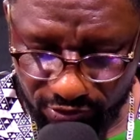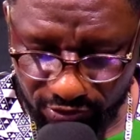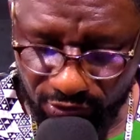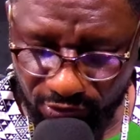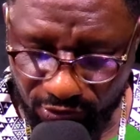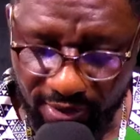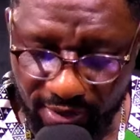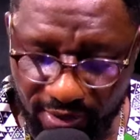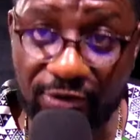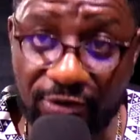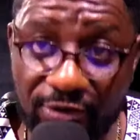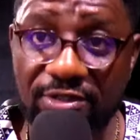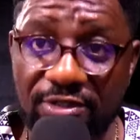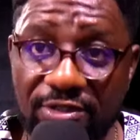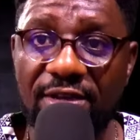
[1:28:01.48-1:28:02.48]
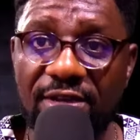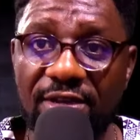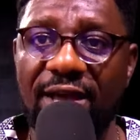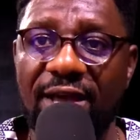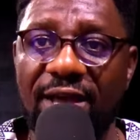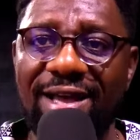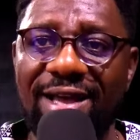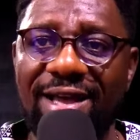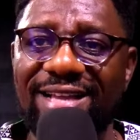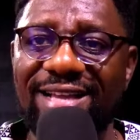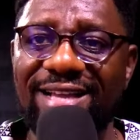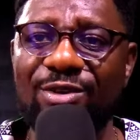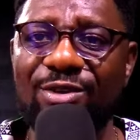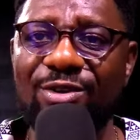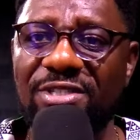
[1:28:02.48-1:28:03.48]
boss. Ah, I no
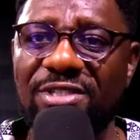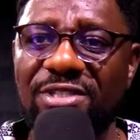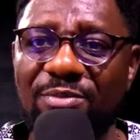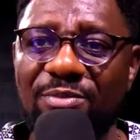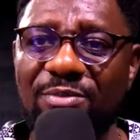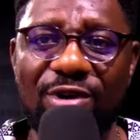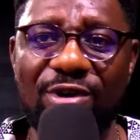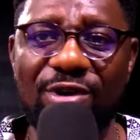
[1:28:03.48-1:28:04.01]
sleep more, Abi.